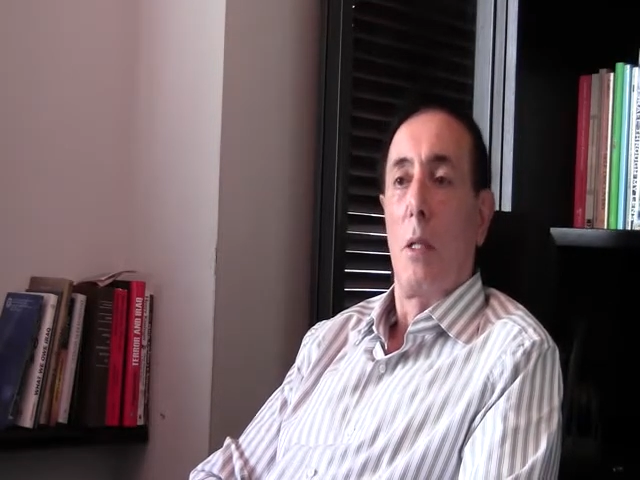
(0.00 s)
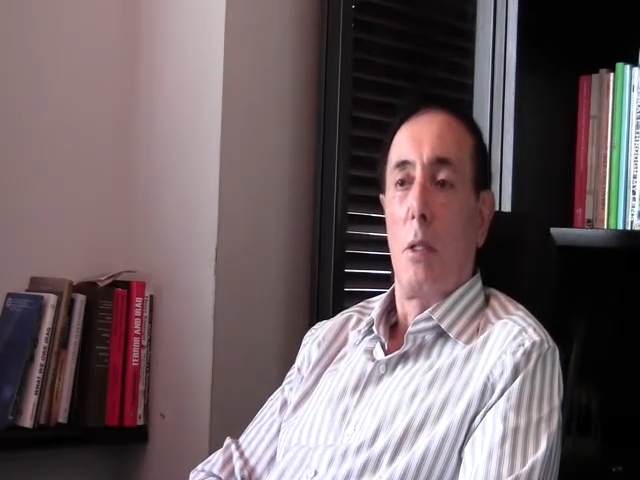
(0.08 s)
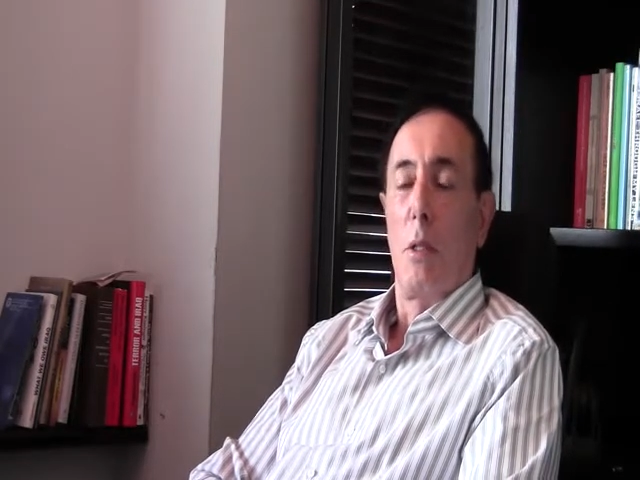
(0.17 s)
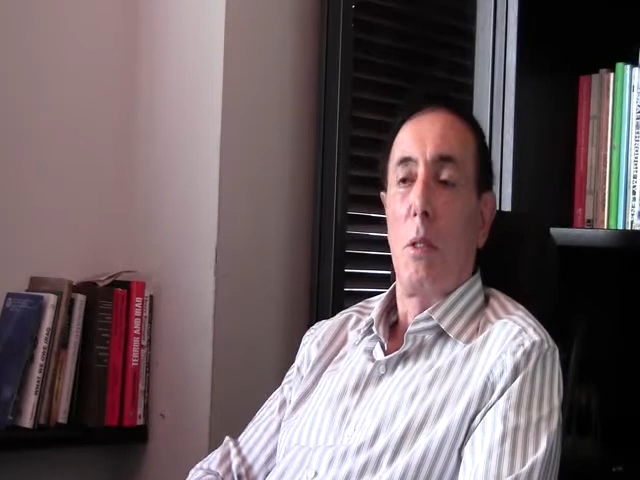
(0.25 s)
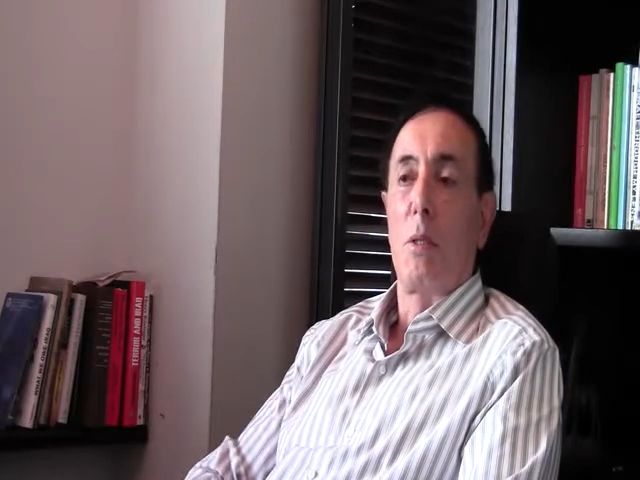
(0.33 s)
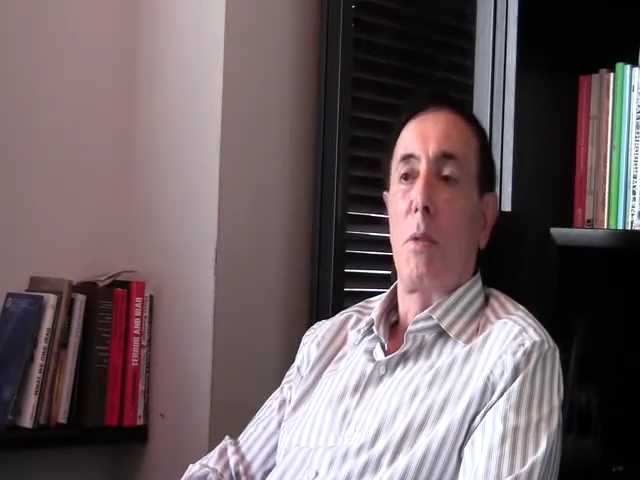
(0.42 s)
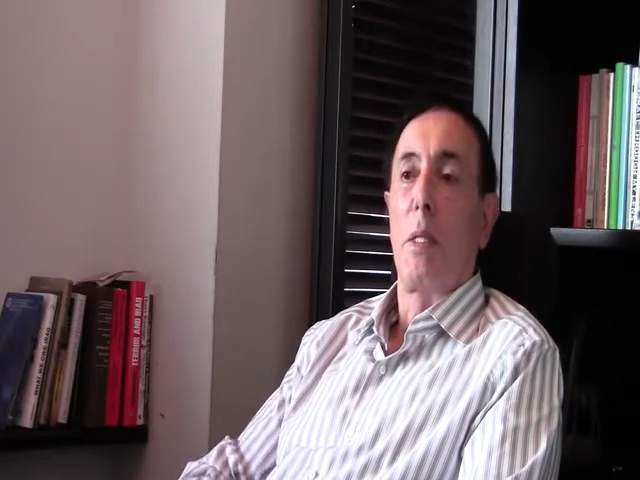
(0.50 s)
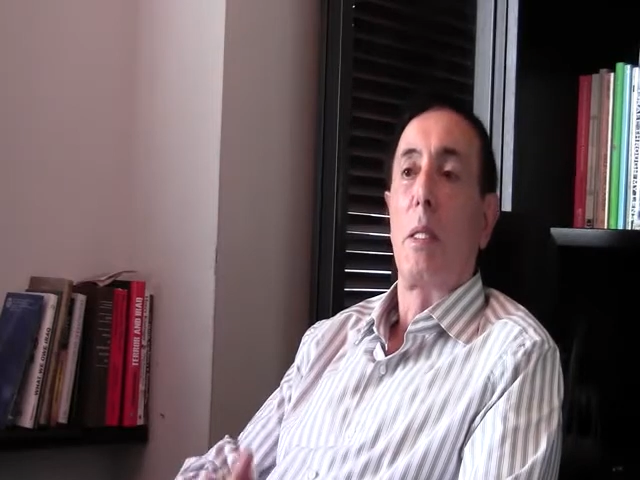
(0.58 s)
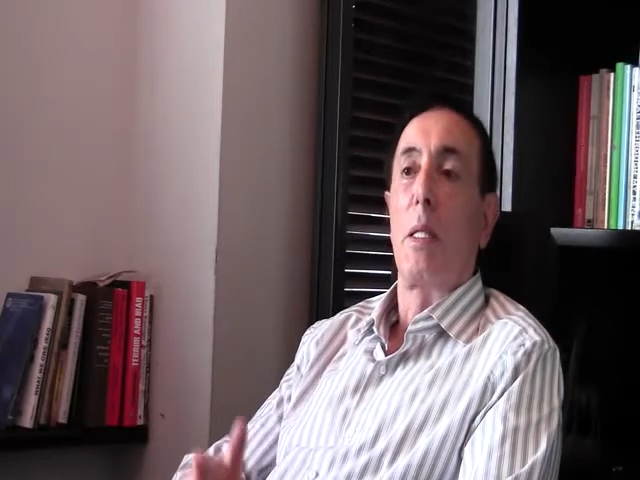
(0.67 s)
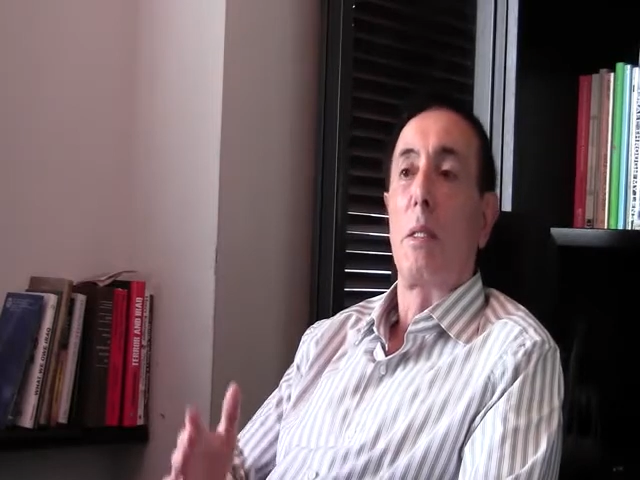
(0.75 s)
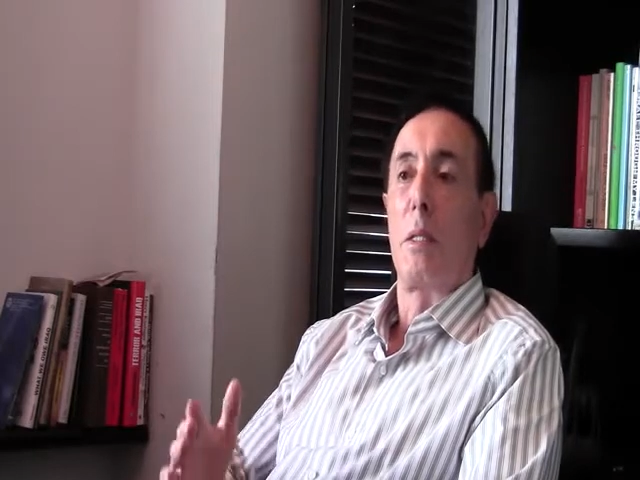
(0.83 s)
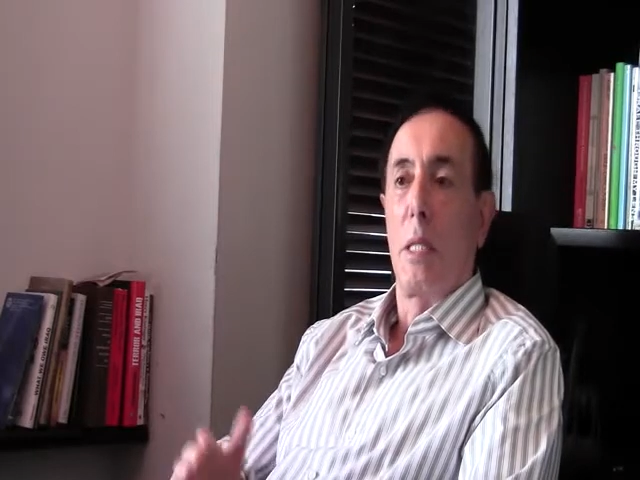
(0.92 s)
continues for
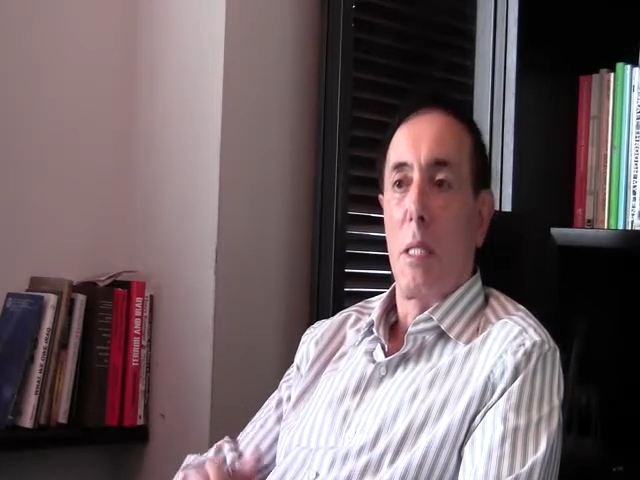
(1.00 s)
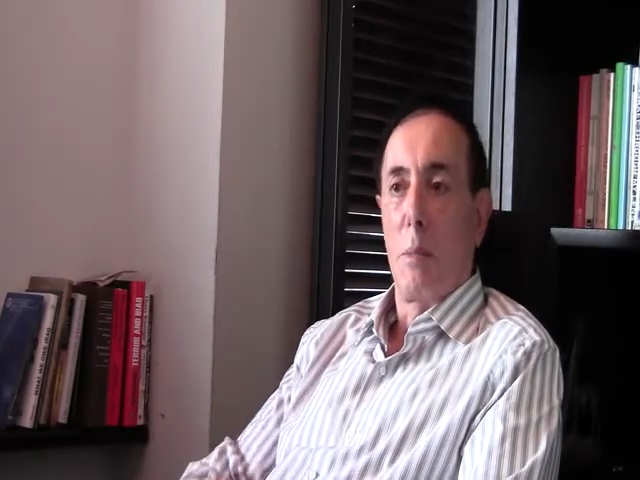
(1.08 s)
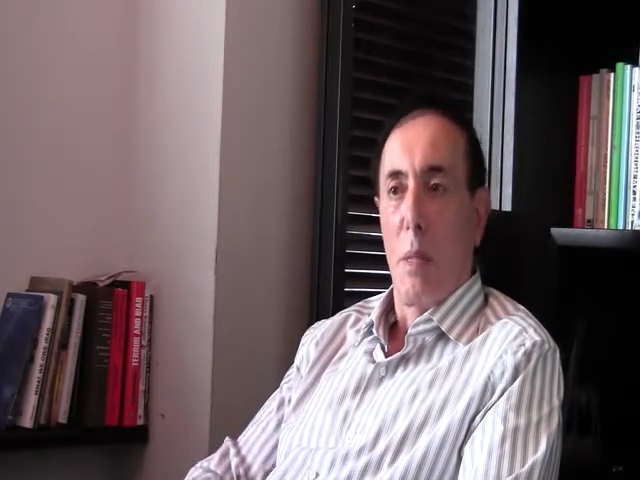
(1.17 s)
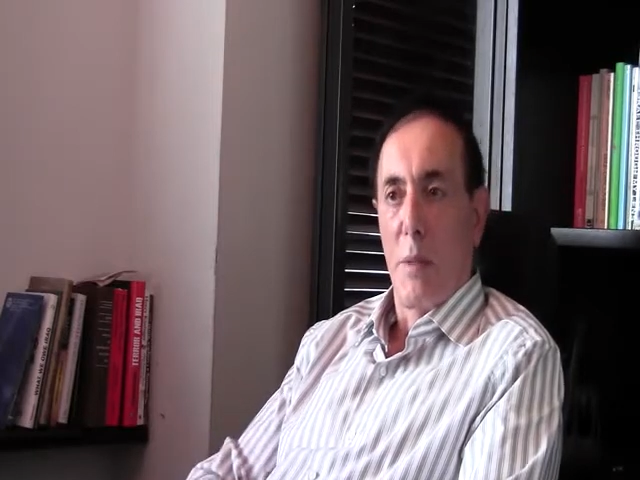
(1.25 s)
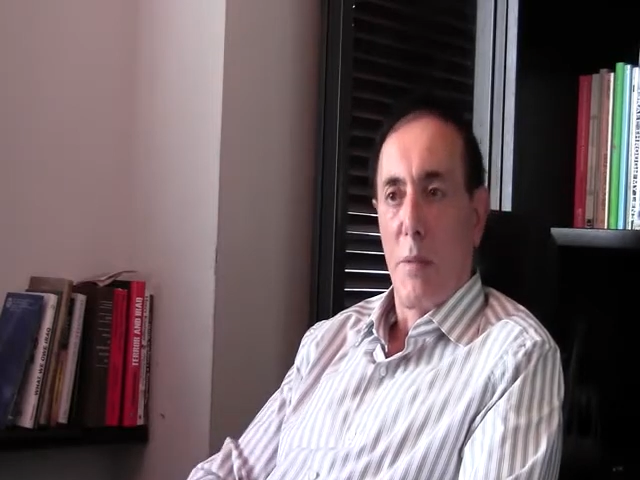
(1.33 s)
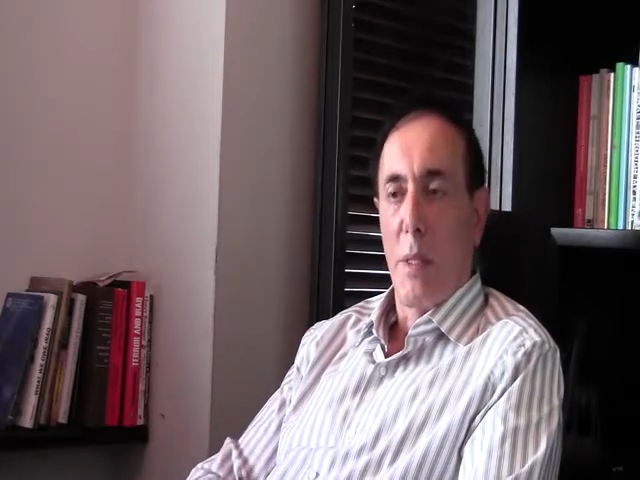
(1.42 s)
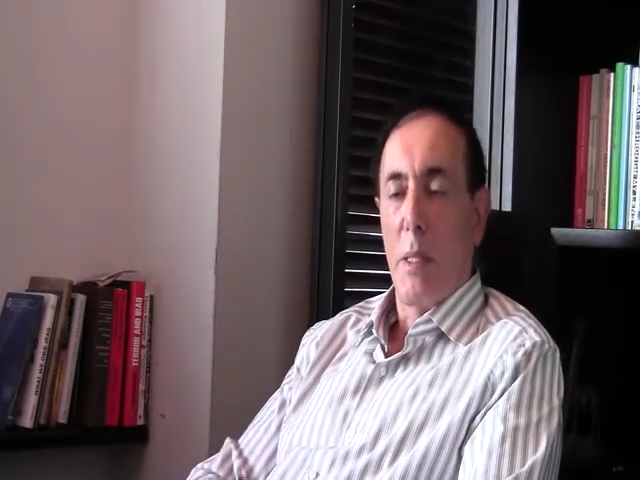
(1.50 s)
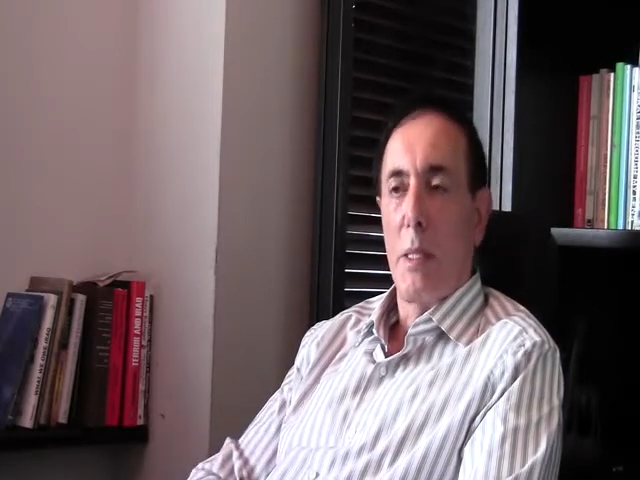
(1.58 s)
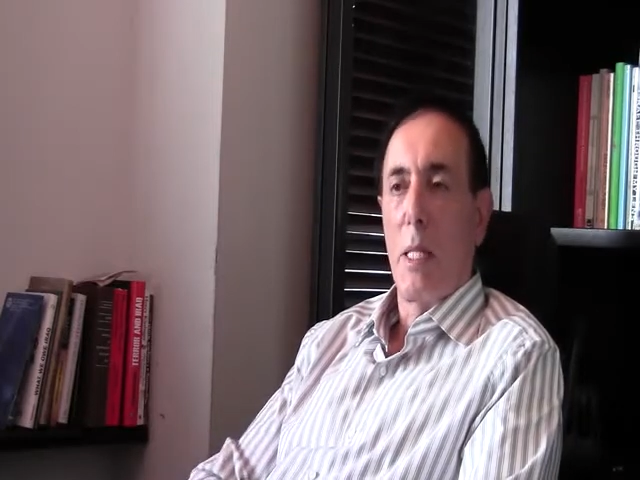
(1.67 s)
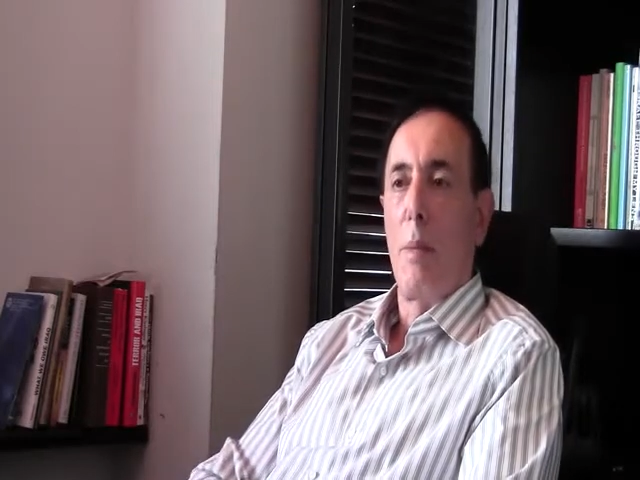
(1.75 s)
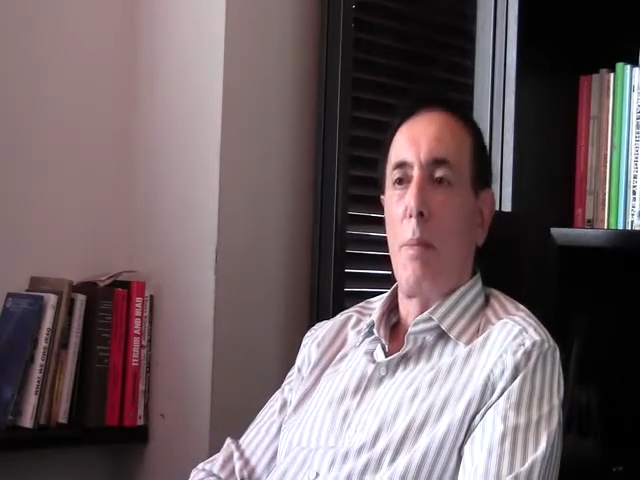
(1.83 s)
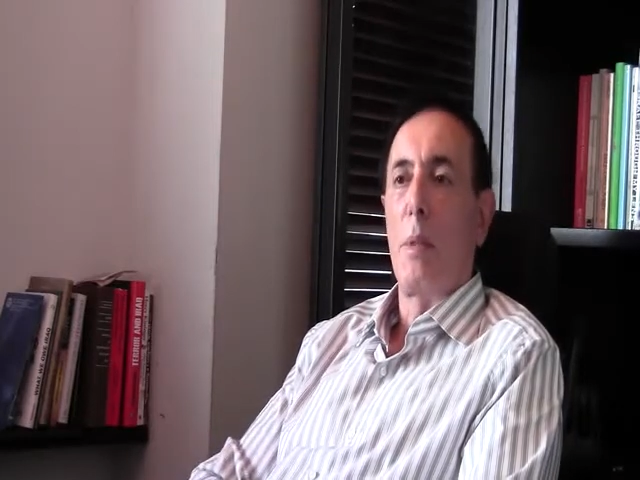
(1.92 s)
another 6 months, for
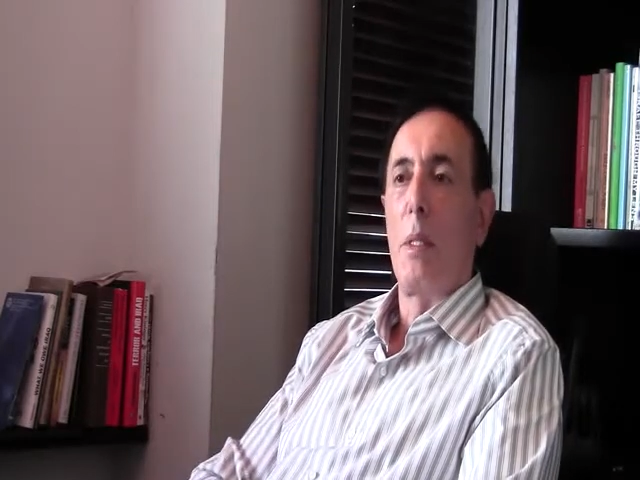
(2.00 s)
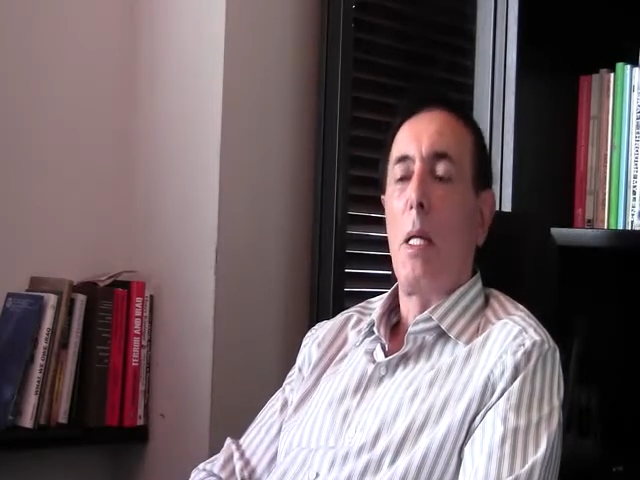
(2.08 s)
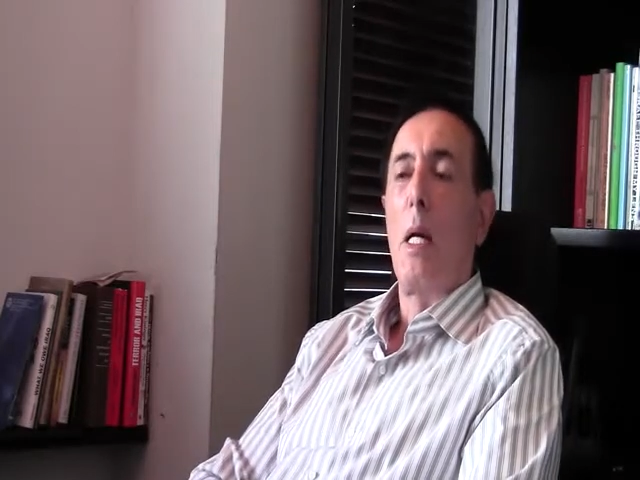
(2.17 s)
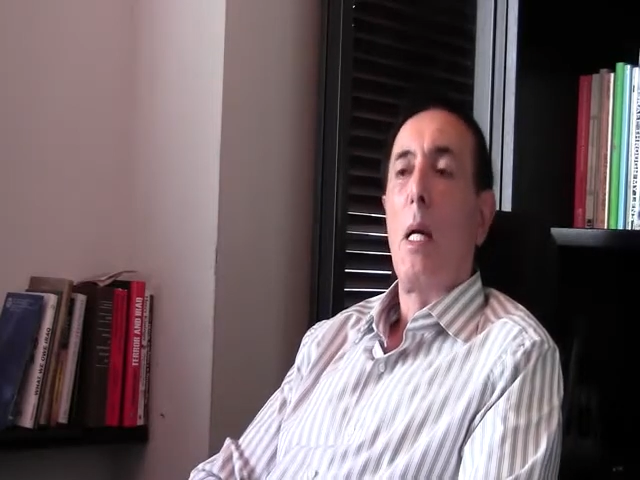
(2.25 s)
example.